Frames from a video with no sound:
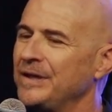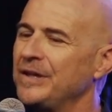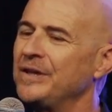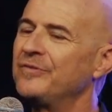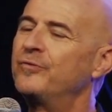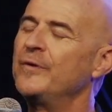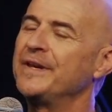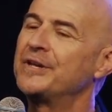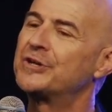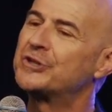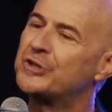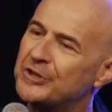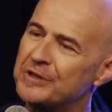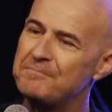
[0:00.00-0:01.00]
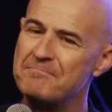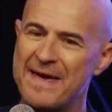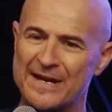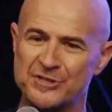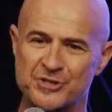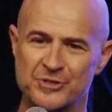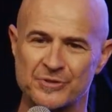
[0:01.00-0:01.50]
If we could
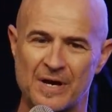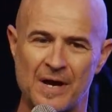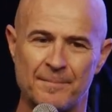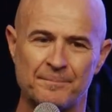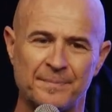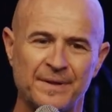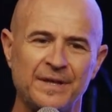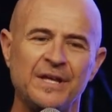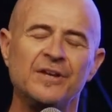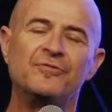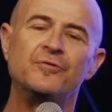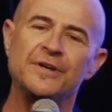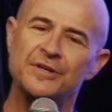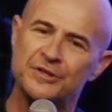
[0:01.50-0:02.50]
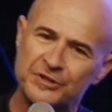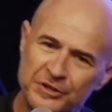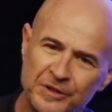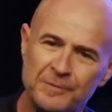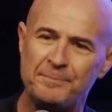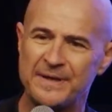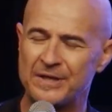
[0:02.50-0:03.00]
measure up, if we
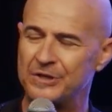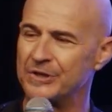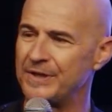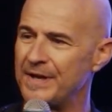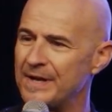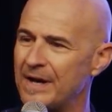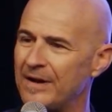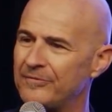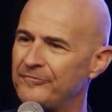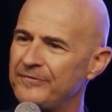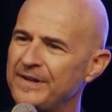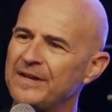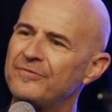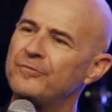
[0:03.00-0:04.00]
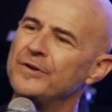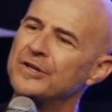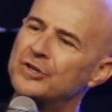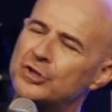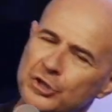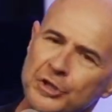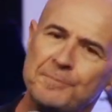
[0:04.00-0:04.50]
could be good enough, if we
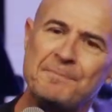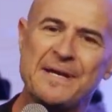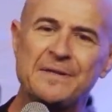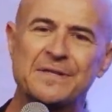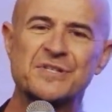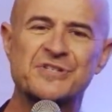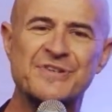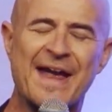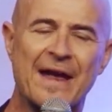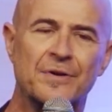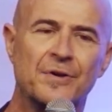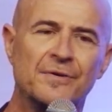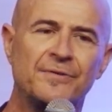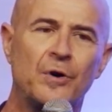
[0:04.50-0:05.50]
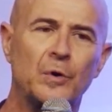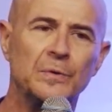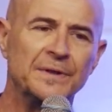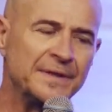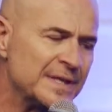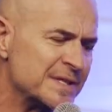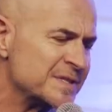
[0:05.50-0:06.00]
could meet the standard of
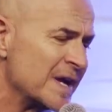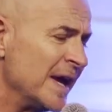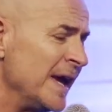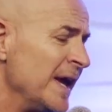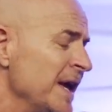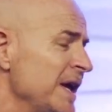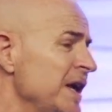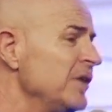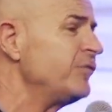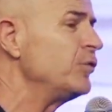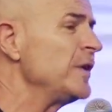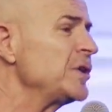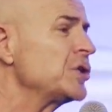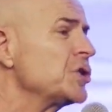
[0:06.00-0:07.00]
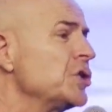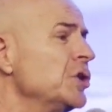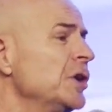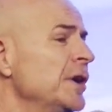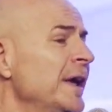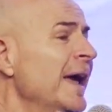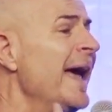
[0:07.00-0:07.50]
holiness, if we
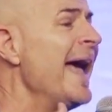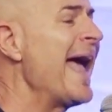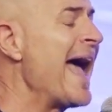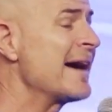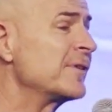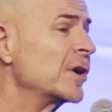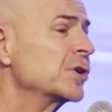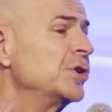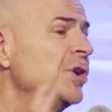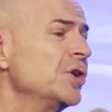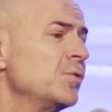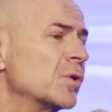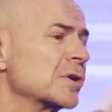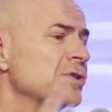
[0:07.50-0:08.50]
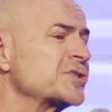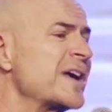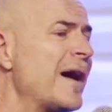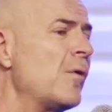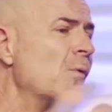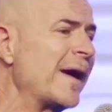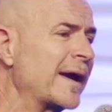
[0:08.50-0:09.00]
could have our good works
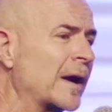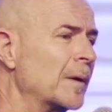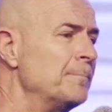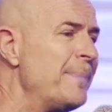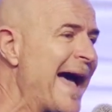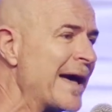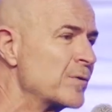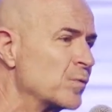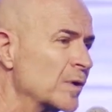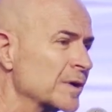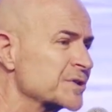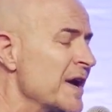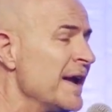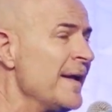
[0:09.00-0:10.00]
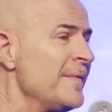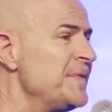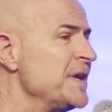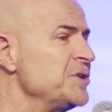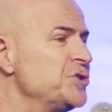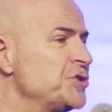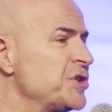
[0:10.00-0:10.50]
outweigh our bad works,
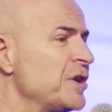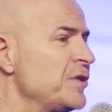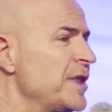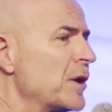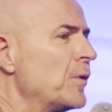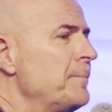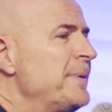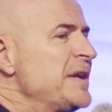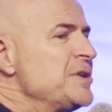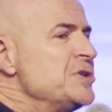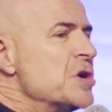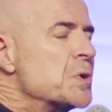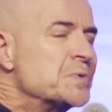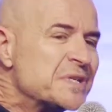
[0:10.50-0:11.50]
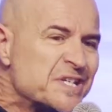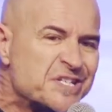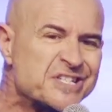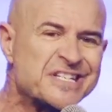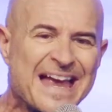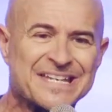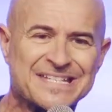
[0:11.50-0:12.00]
then there would be no
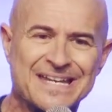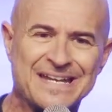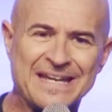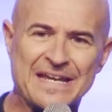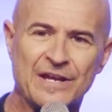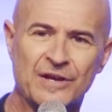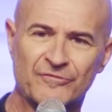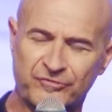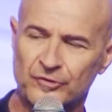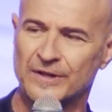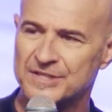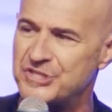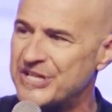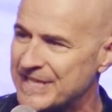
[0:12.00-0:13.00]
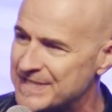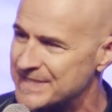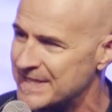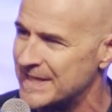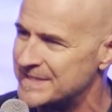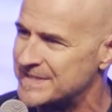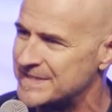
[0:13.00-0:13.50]
necessity for a
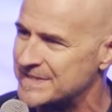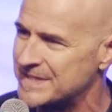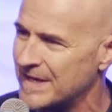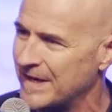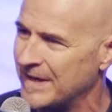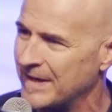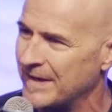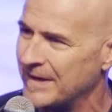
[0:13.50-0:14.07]
Jesus.